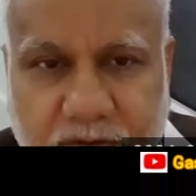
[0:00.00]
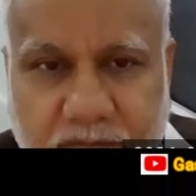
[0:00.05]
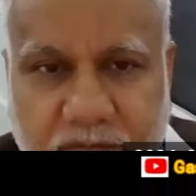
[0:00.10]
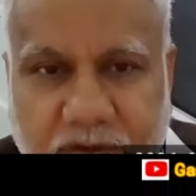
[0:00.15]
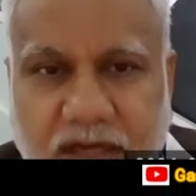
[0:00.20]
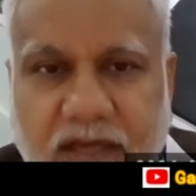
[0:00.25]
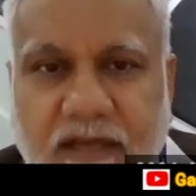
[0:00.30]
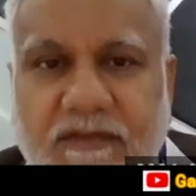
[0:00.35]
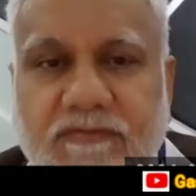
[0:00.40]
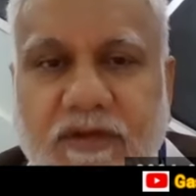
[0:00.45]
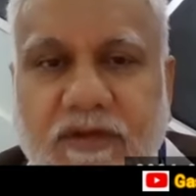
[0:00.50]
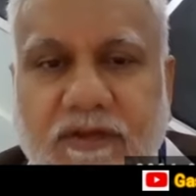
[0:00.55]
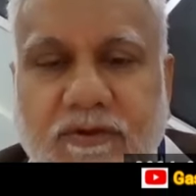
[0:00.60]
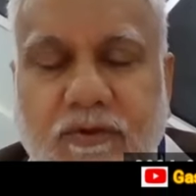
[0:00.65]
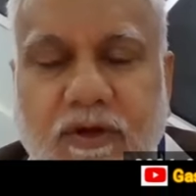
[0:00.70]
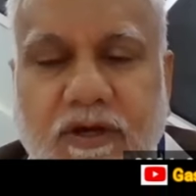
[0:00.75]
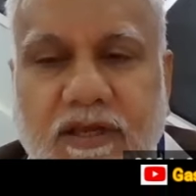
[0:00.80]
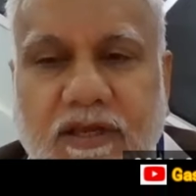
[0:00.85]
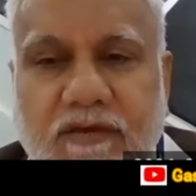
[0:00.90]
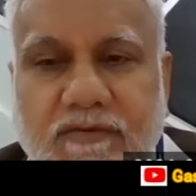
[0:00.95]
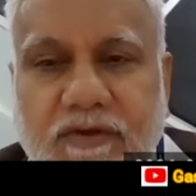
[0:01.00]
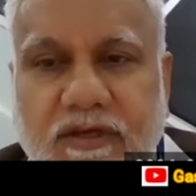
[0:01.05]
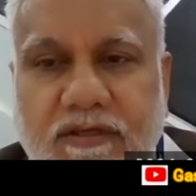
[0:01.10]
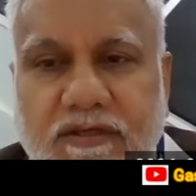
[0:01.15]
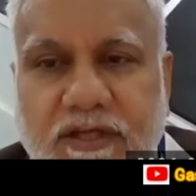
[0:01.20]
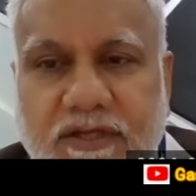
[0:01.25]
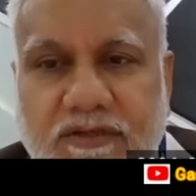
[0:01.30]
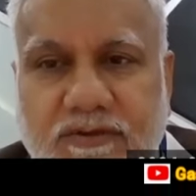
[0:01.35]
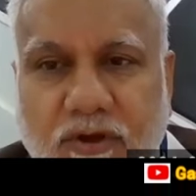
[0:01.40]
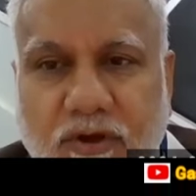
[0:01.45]
Whereas when you are giving
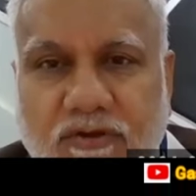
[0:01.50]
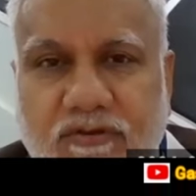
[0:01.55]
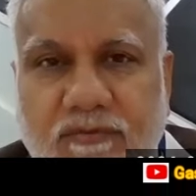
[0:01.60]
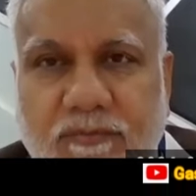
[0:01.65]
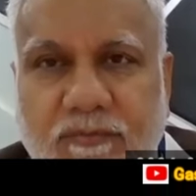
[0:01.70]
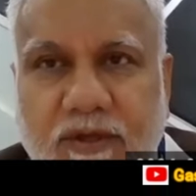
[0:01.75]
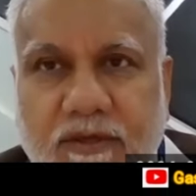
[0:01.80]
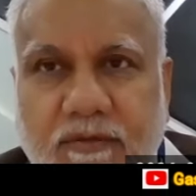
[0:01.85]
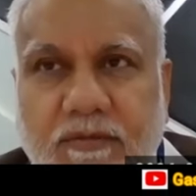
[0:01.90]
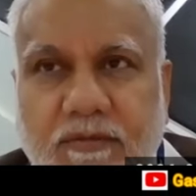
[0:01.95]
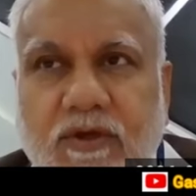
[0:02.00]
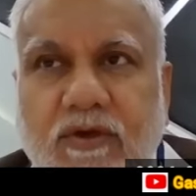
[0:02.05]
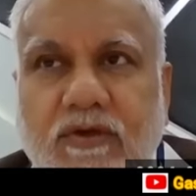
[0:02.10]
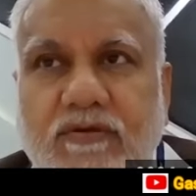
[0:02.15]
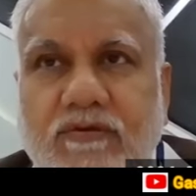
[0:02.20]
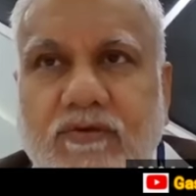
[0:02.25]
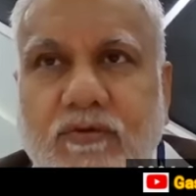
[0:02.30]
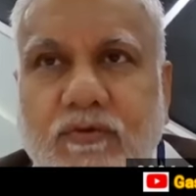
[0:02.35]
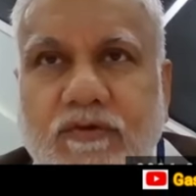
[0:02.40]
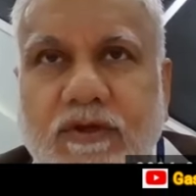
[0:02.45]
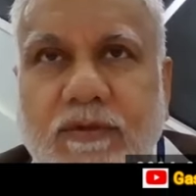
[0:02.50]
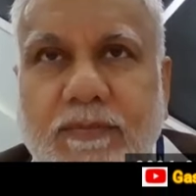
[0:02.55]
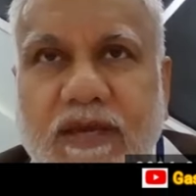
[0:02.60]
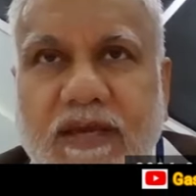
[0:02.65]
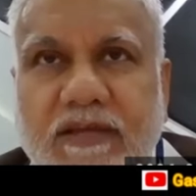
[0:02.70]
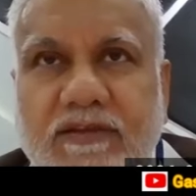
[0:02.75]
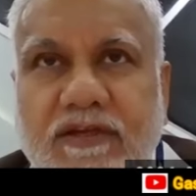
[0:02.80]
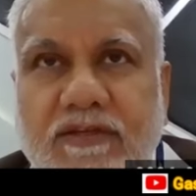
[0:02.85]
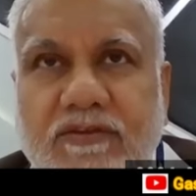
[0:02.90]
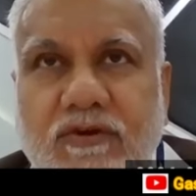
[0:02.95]
jejunostomy, because you will
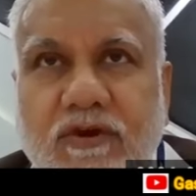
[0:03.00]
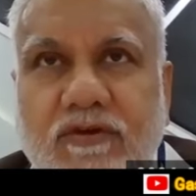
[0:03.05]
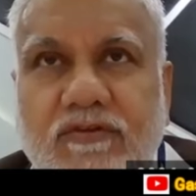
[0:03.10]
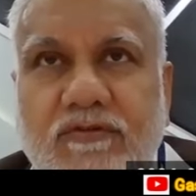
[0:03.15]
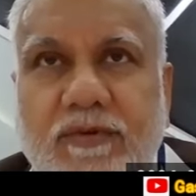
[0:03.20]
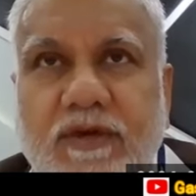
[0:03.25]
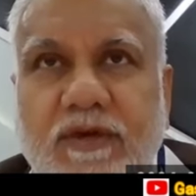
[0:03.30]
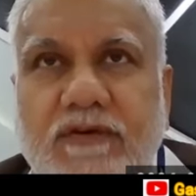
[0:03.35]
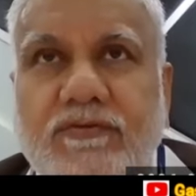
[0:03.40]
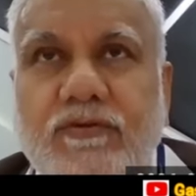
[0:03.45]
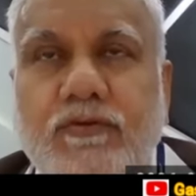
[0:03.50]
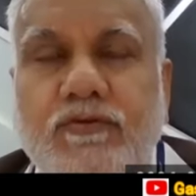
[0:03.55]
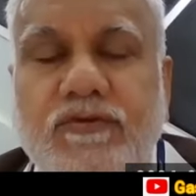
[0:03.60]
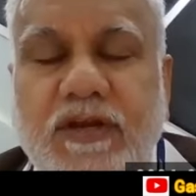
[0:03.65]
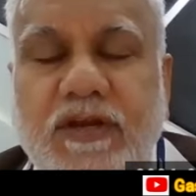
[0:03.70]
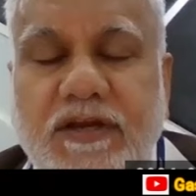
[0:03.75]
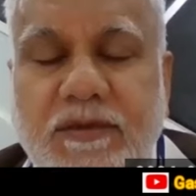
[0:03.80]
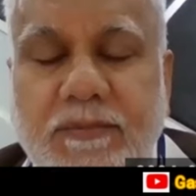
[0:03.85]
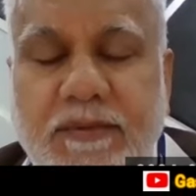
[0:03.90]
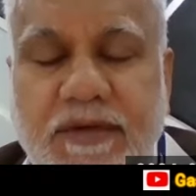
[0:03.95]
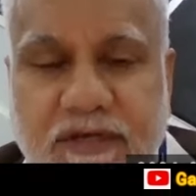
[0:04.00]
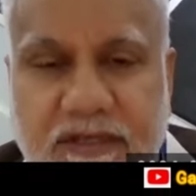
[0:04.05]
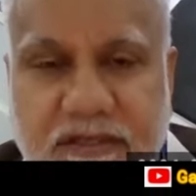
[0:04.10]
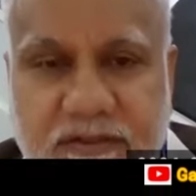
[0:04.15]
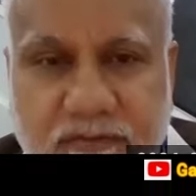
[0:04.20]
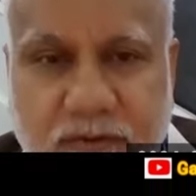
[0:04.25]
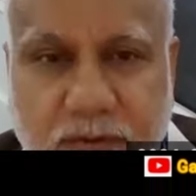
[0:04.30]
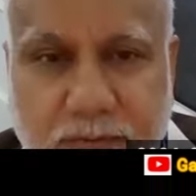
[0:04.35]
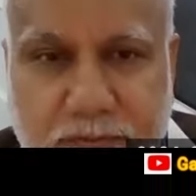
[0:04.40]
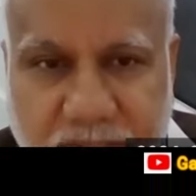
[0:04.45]
make jejunostomy a few
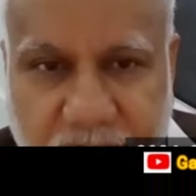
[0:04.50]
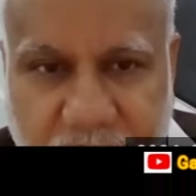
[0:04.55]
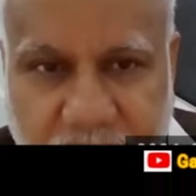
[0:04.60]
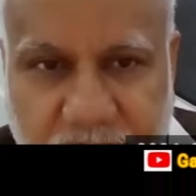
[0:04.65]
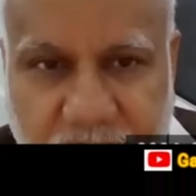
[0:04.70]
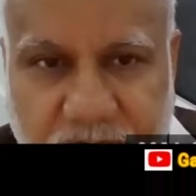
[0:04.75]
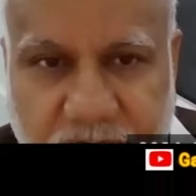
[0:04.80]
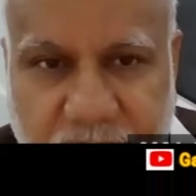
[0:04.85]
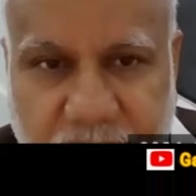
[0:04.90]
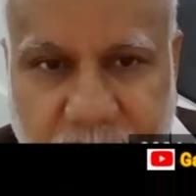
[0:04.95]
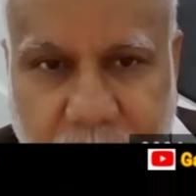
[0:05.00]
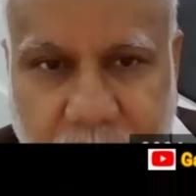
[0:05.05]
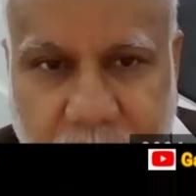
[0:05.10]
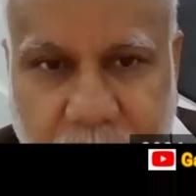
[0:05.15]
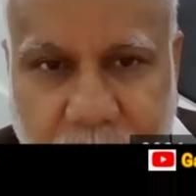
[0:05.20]
centimeters from the DJ,